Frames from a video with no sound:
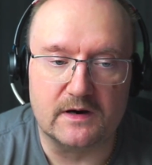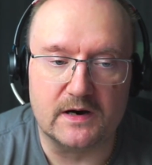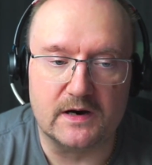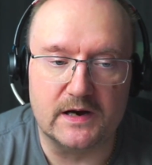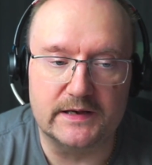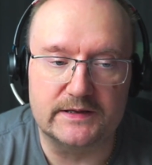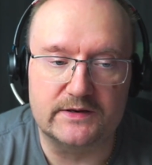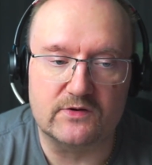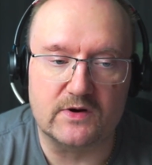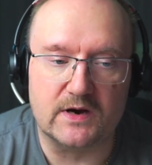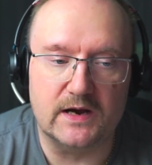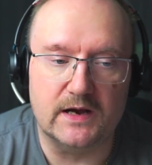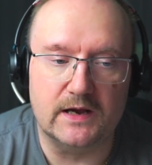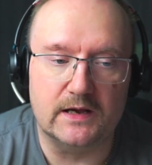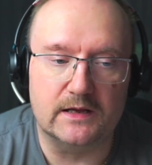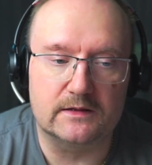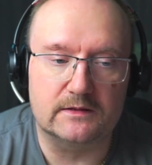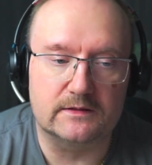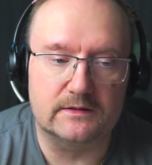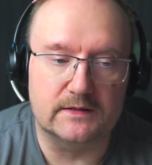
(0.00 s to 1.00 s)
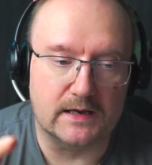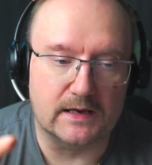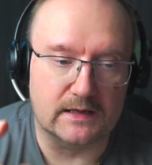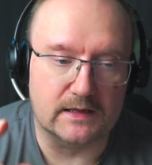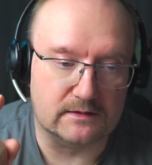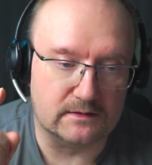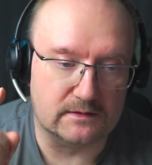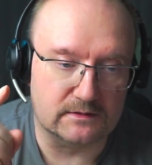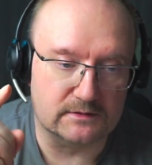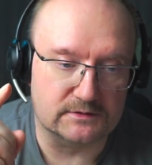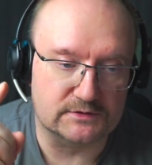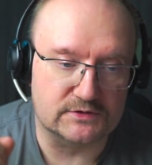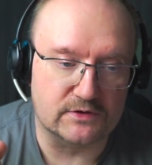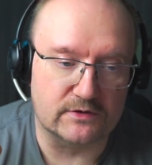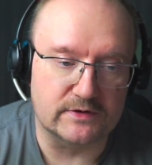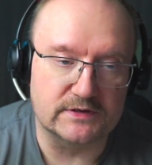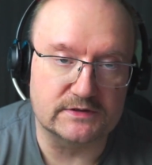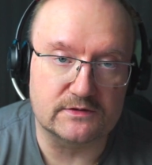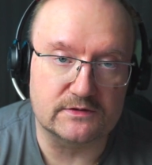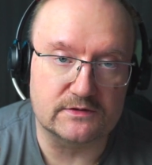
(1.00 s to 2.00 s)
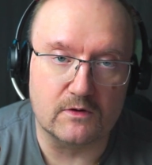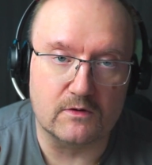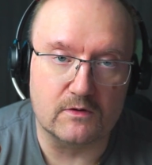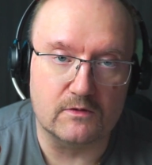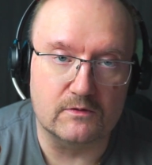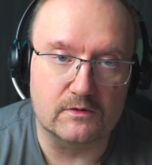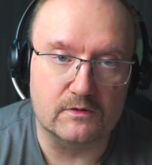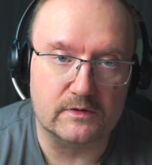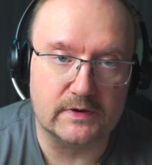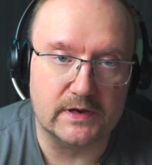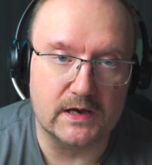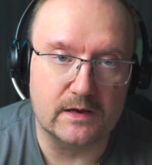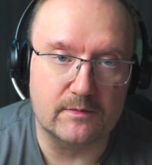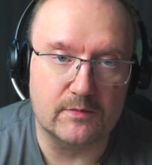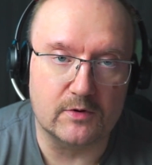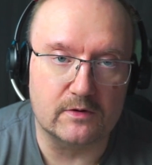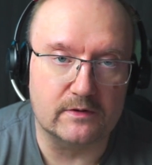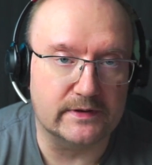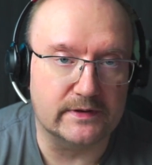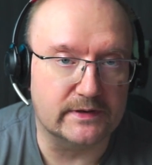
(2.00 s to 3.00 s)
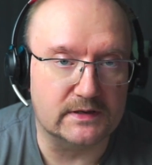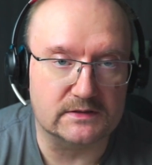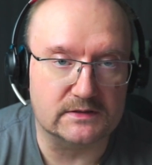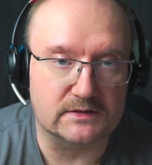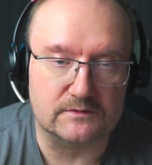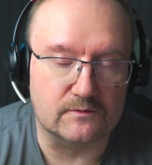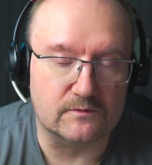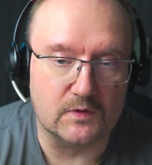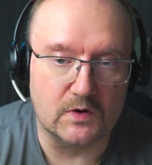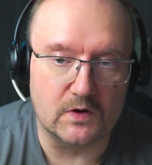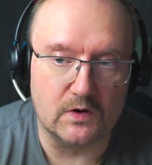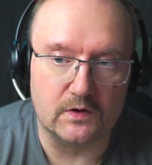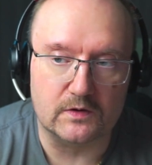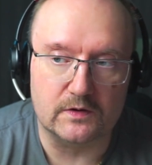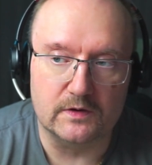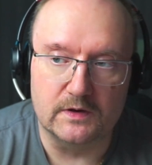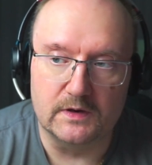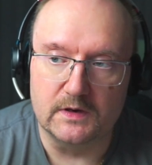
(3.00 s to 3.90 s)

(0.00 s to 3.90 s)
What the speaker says: I tried that Sony's own cable, it doesn't work.